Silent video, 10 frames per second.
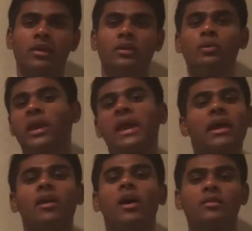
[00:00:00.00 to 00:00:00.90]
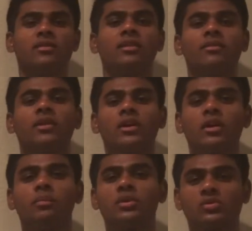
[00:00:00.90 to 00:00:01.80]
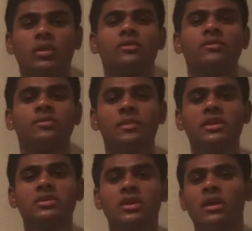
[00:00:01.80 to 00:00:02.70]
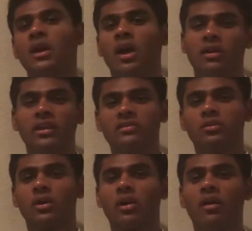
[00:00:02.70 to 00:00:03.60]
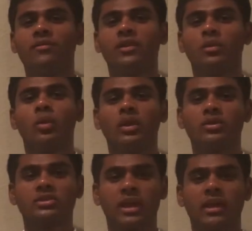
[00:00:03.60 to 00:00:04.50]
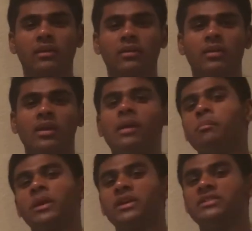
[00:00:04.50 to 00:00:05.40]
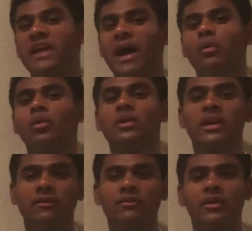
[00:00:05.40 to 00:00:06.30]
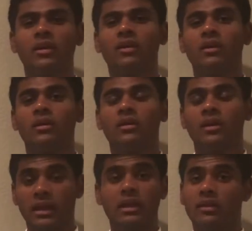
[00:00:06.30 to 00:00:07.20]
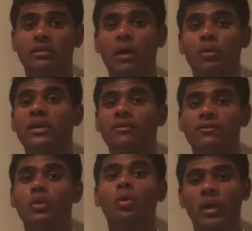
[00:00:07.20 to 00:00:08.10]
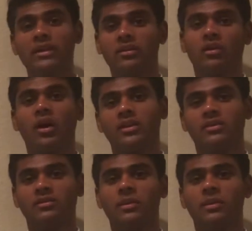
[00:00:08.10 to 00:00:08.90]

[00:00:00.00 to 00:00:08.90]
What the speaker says: You cannot deliver a good persuasive speech unless you are confident in what you're saying, because that will give you away to your audience.